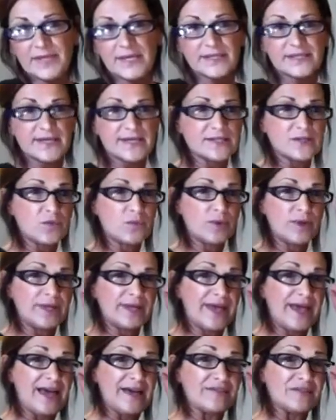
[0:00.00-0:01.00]
it doesn't
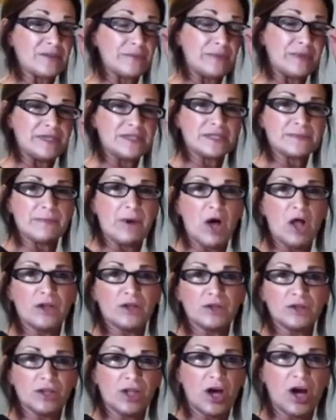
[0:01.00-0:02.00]
really have to be
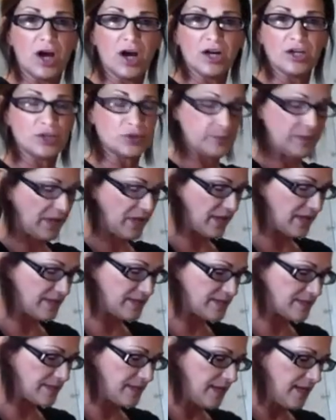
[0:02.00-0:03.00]
small or large
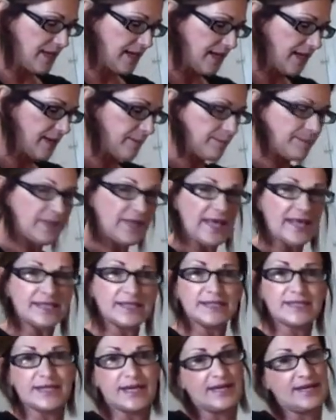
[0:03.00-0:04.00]
because it
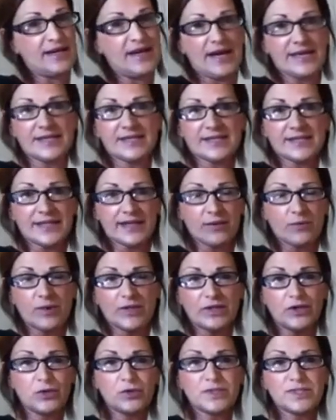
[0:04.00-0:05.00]
blends in nicely.
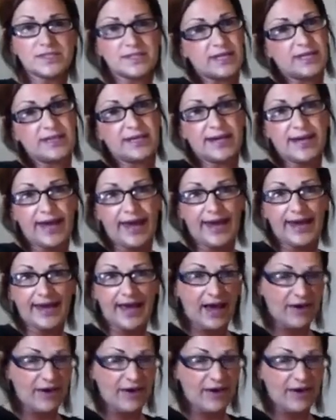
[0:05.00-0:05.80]
When you see the cake